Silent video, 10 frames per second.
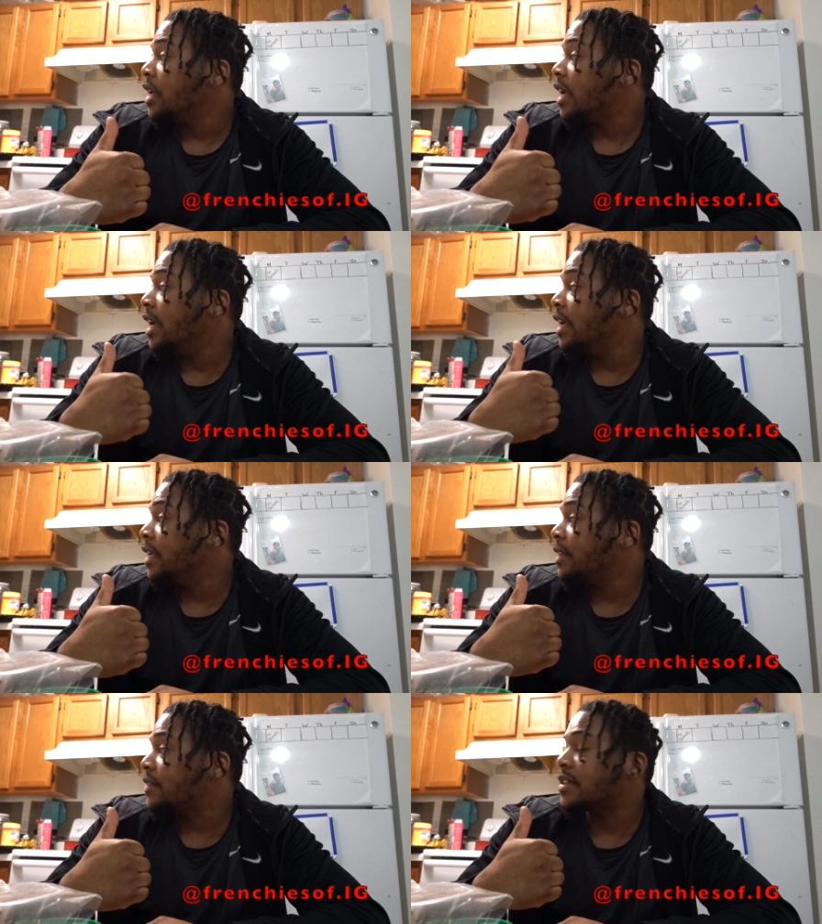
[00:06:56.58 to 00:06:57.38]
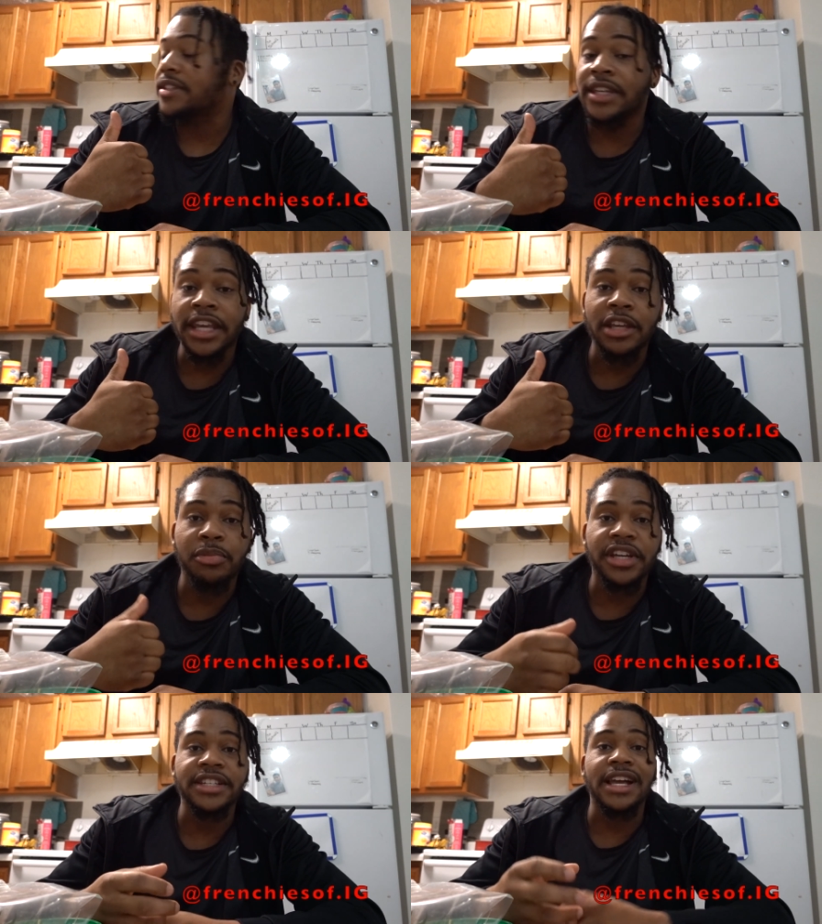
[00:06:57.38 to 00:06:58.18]
in the sink
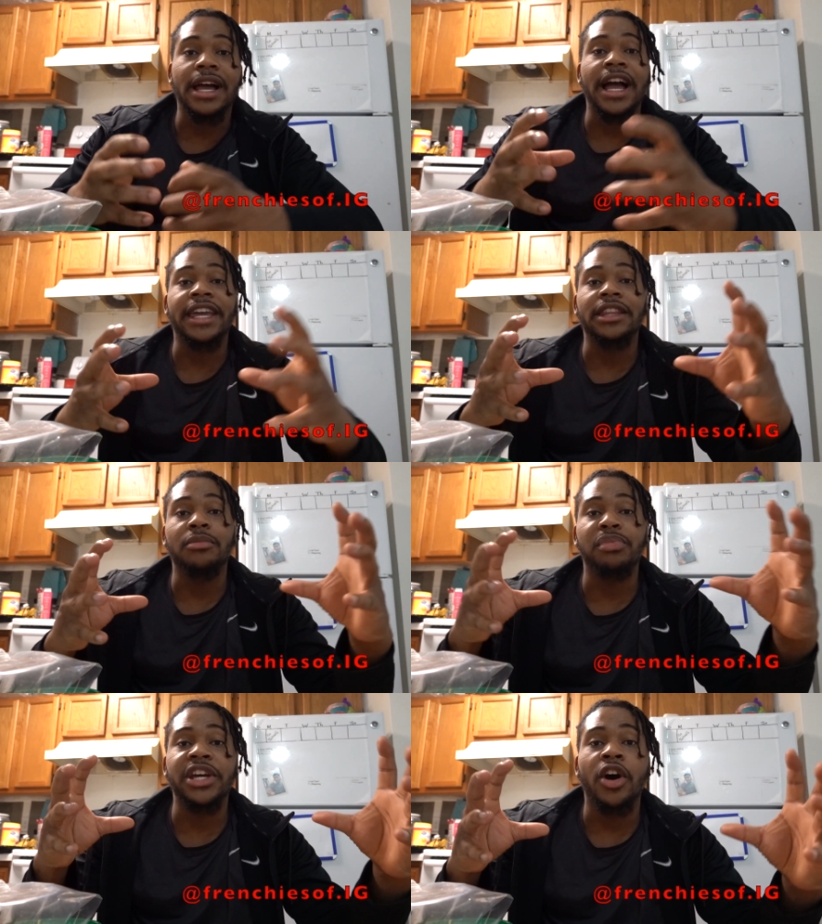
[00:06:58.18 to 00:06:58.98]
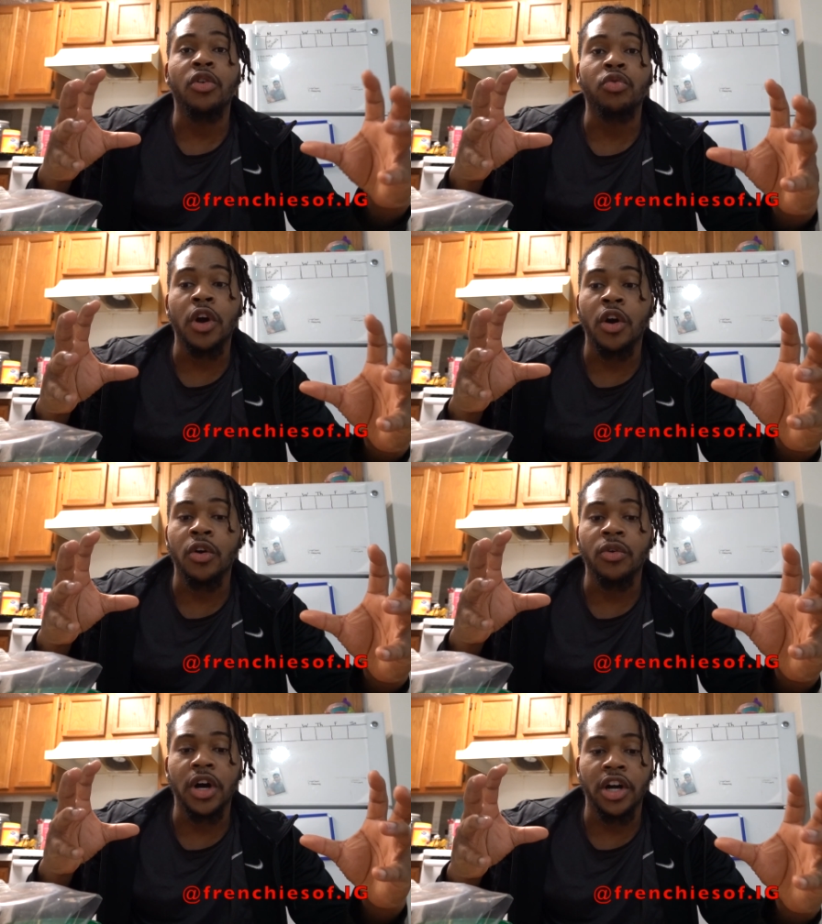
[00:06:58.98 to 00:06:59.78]
because I get the big old
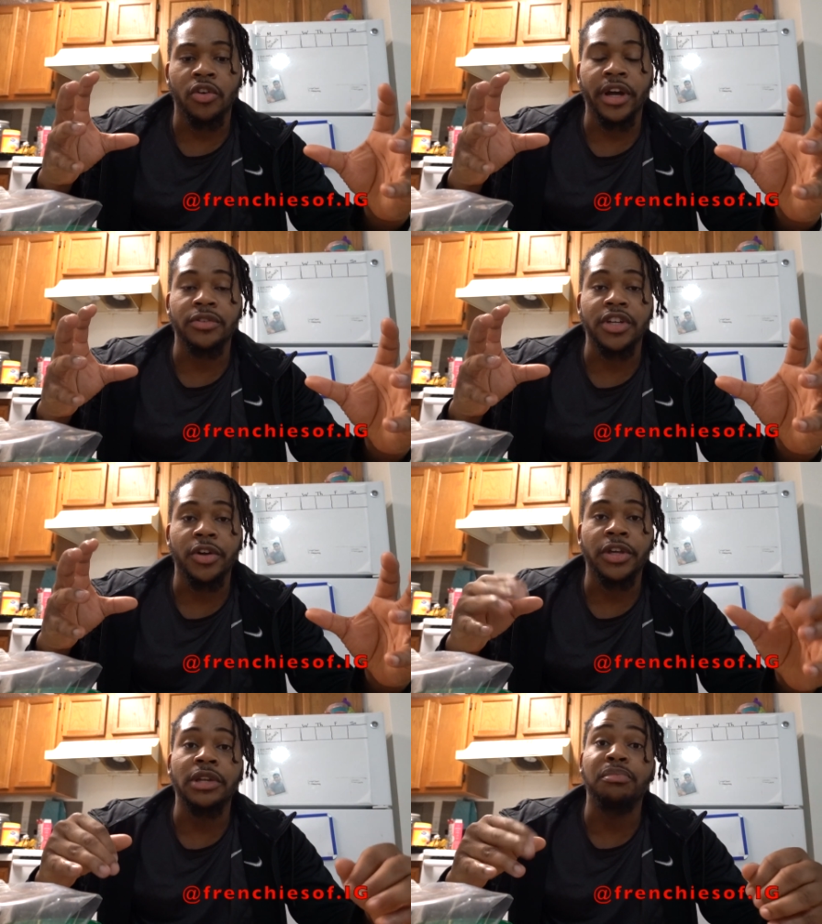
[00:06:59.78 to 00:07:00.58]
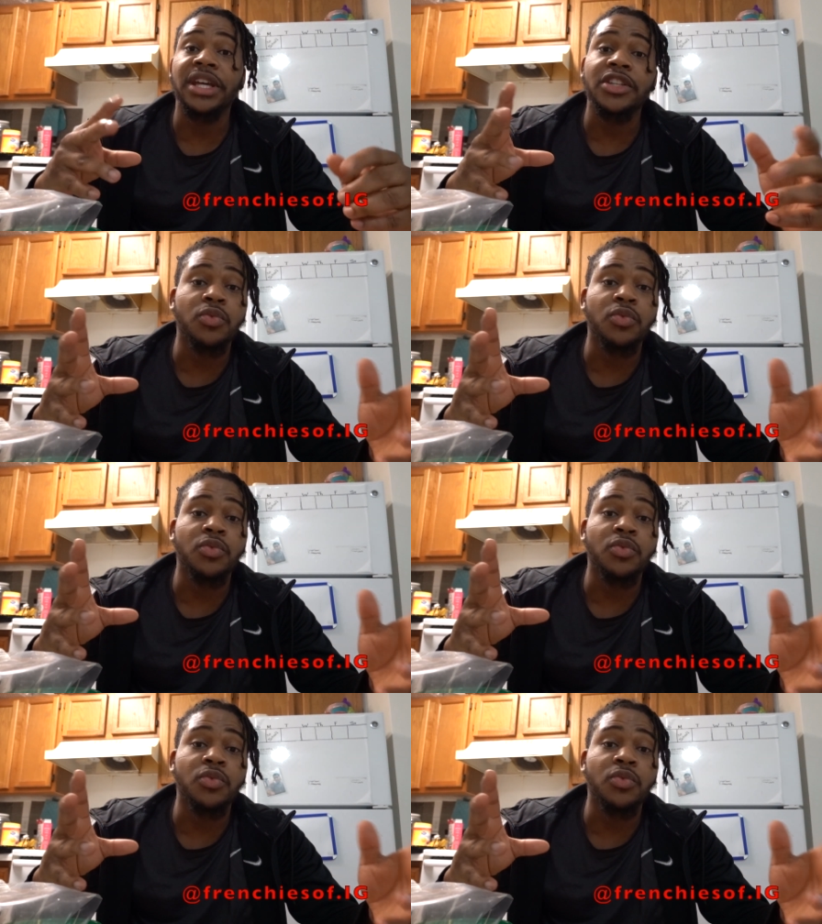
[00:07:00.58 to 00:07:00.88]
roll of ground turkey, the biggest